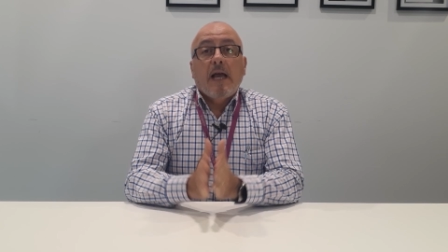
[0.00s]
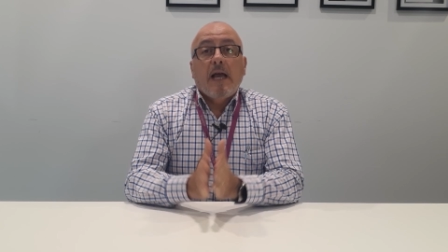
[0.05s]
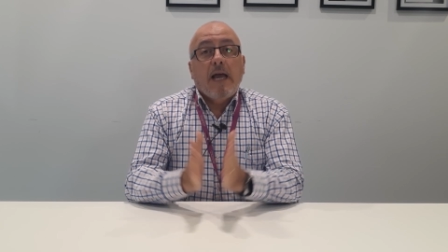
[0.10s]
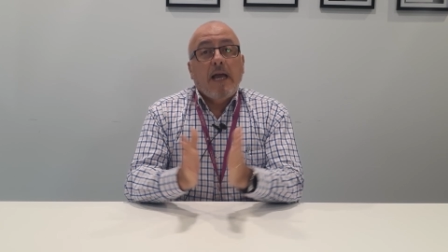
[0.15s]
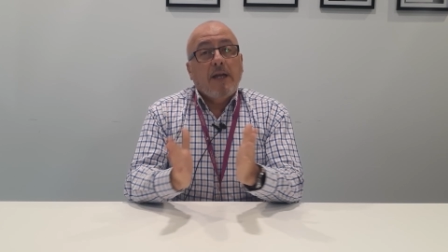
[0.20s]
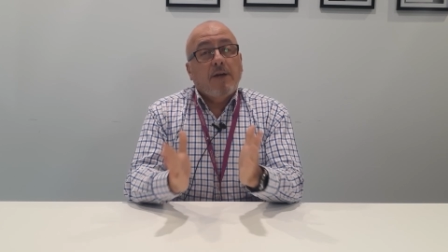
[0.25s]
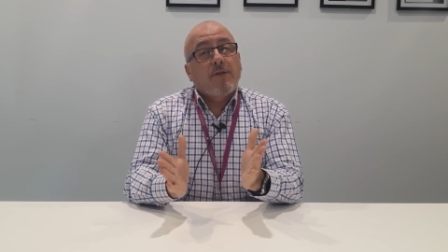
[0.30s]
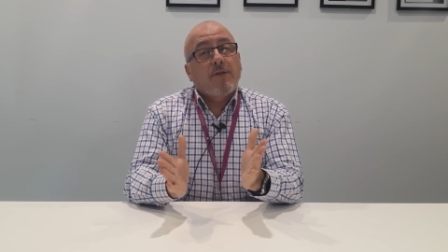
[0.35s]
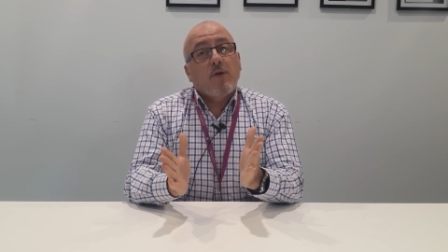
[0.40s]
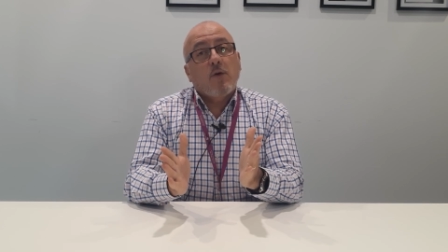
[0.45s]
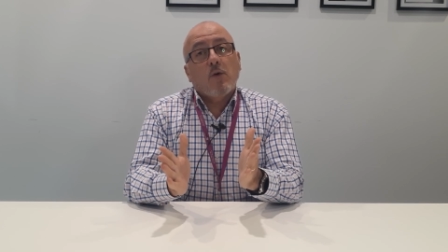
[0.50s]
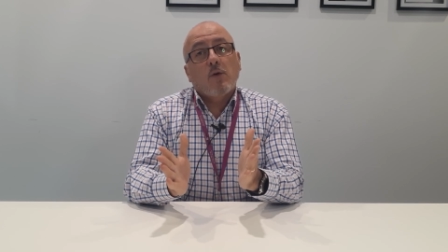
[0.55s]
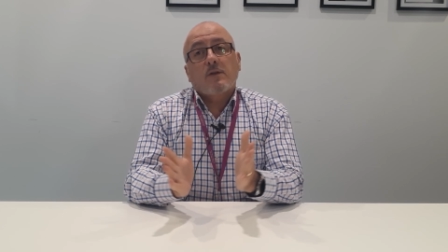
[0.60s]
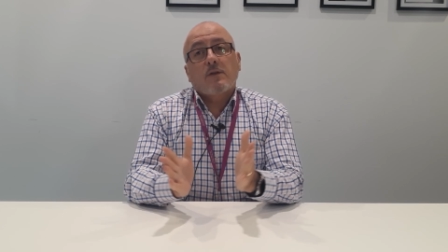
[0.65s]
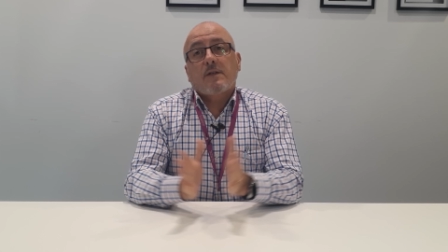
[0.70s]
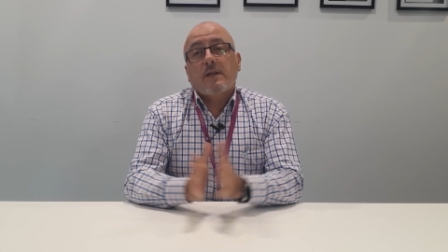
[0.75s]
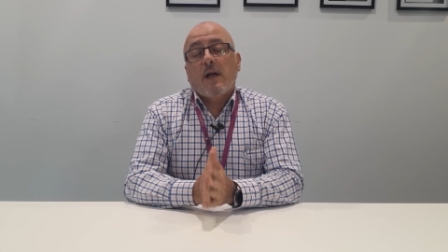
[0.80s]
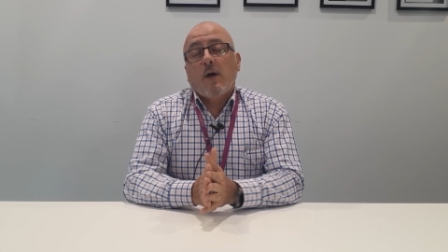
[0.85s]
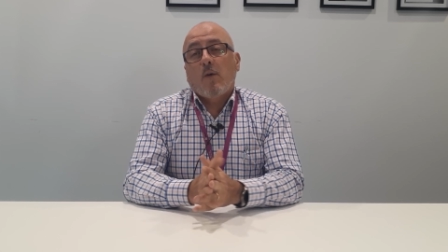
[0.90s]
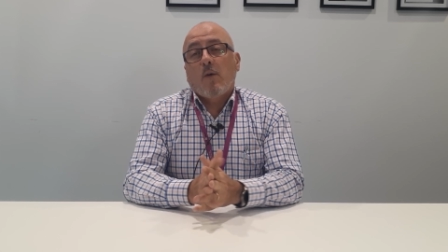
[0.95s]
And of
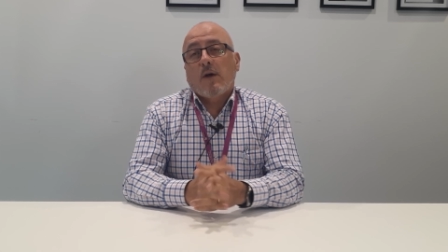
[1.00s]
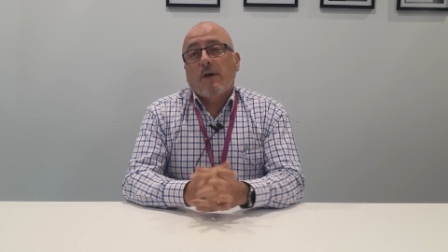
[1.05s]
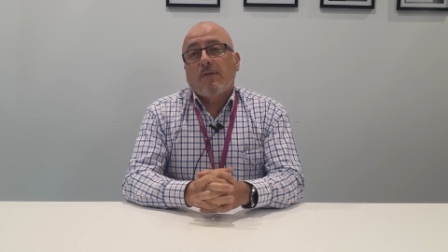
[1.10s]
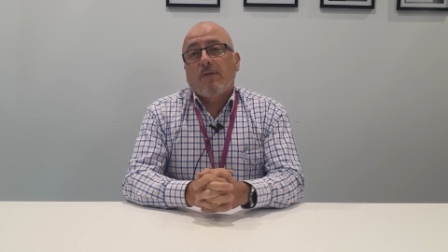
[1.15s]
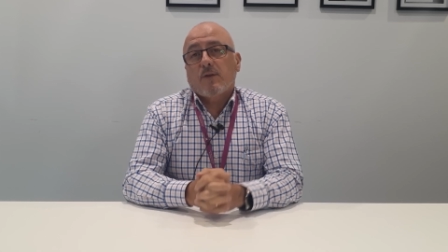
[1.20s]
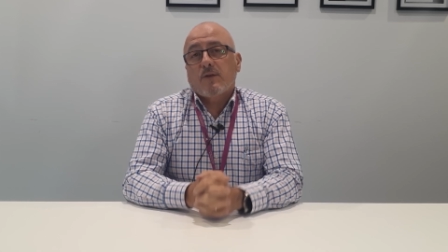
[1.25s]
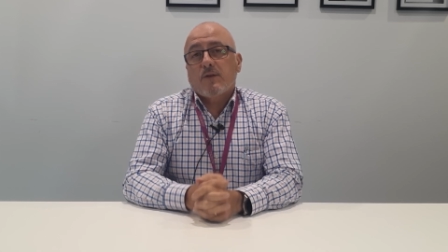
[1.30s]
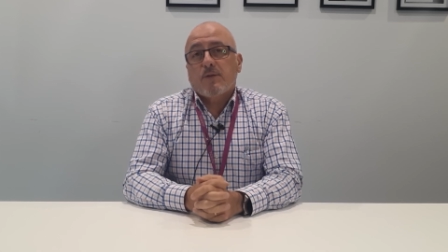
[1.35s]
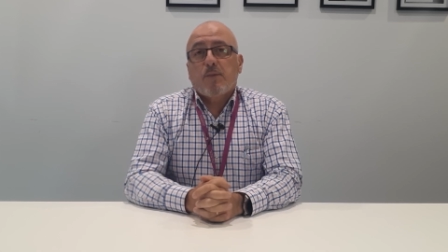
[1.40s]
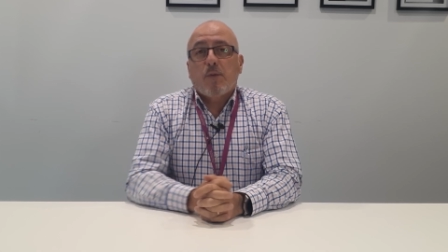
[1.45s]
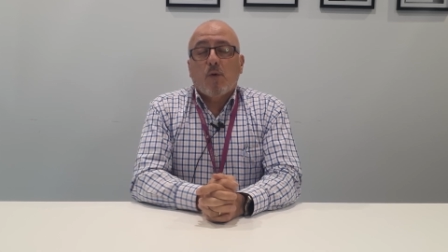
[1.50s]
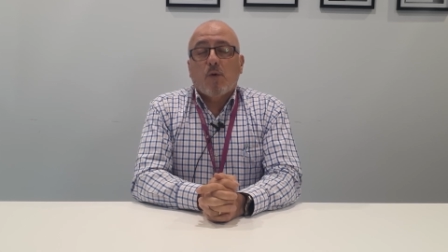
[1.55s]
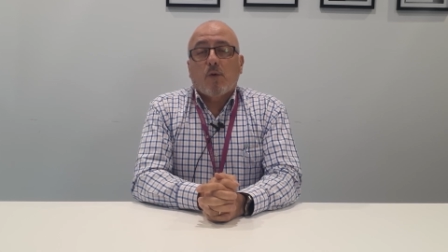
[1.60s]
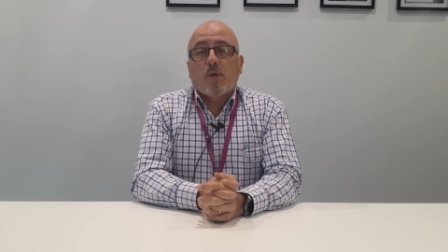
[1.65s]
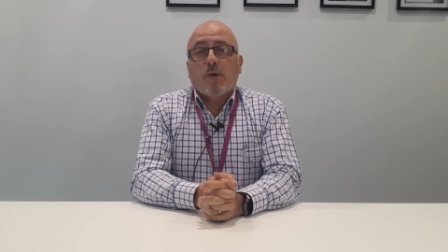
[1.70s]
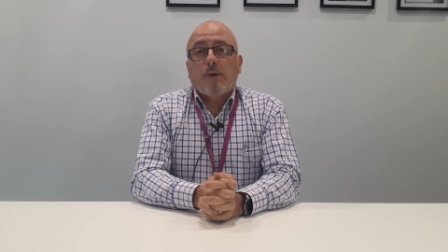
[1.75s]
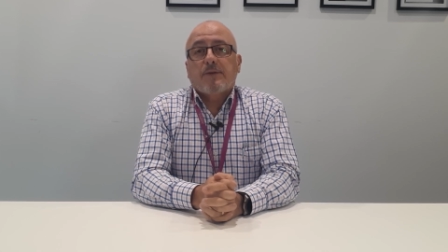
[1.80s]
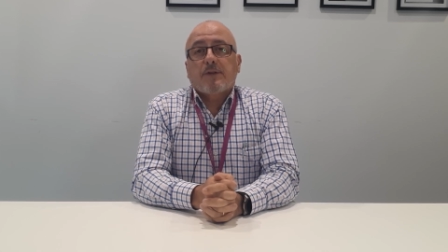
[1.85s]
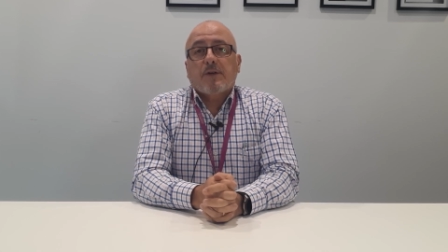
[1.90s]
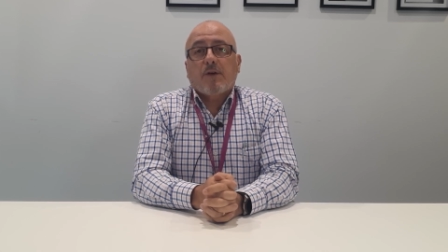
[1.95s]
course, our wonderful support
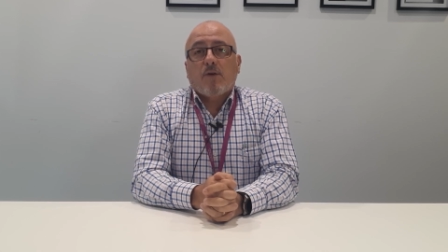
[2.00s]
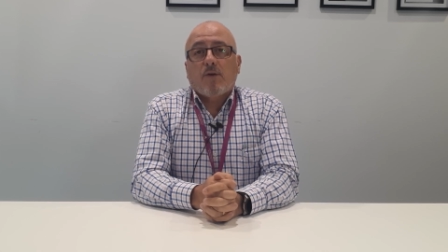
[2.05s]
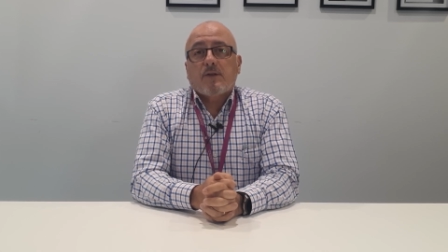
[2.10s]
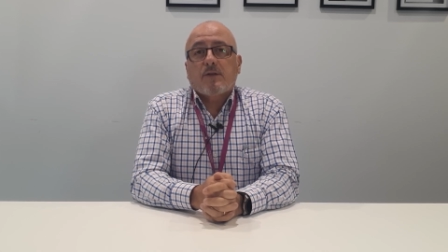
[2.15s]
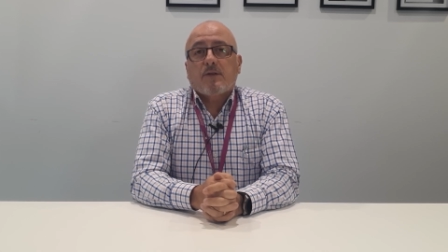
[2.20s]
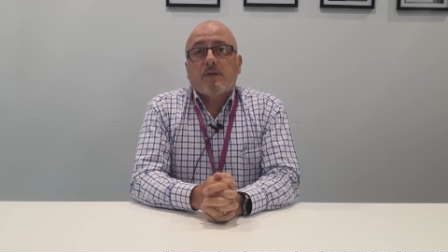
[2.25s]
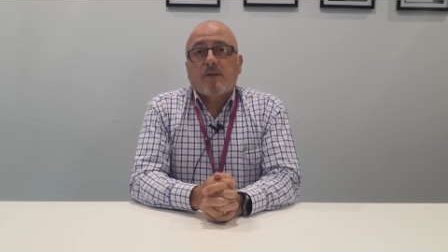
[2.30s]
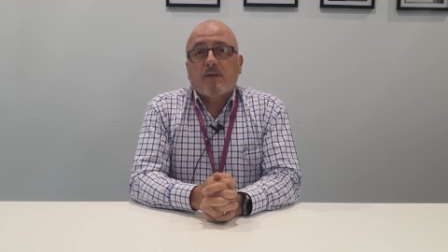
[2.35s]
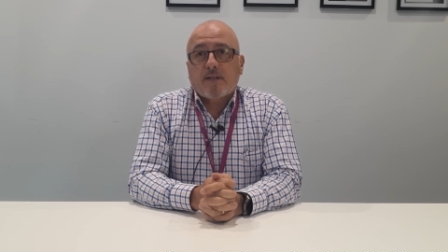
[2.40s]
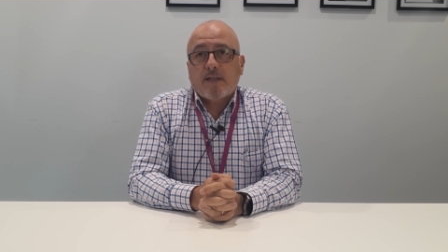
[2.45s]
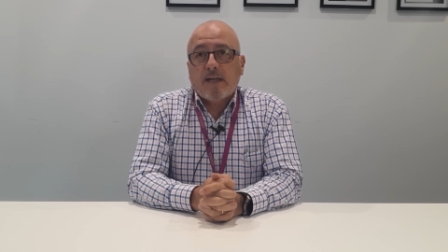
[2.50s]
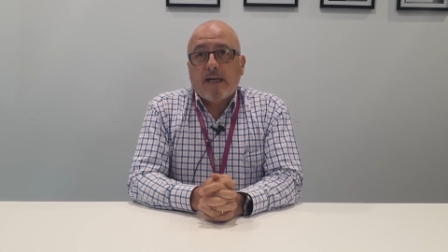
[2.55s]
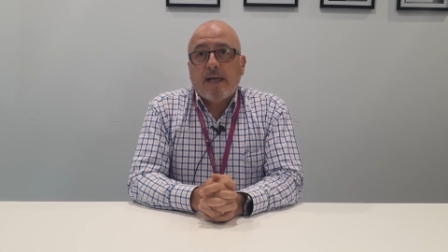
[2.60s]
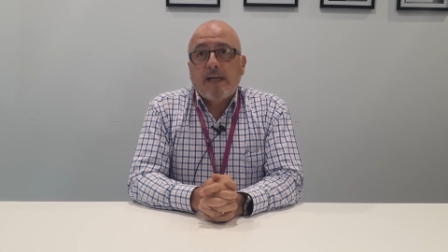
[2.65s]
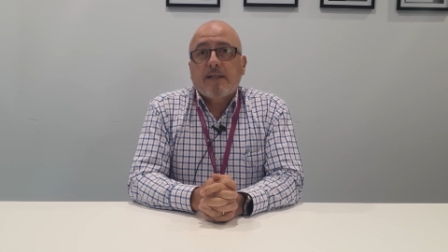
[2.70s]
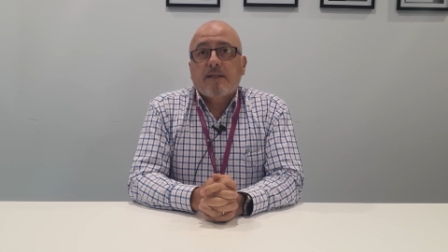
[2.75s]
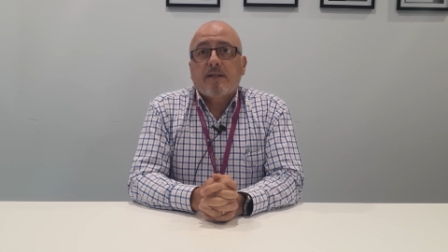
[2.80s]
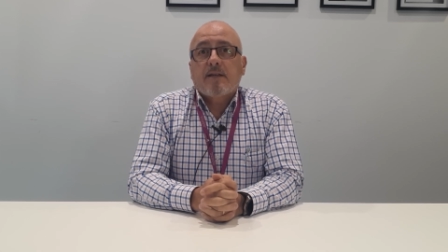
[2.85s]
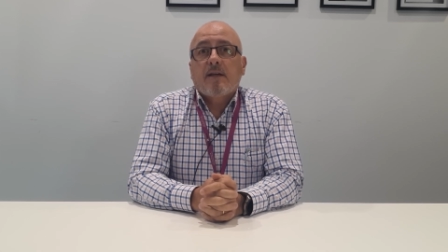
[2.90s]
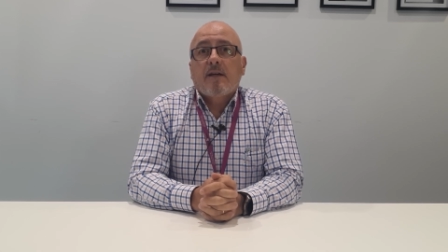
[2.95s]
groups across the
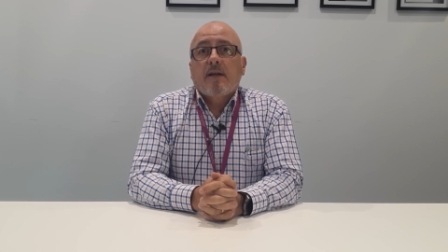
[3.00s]
state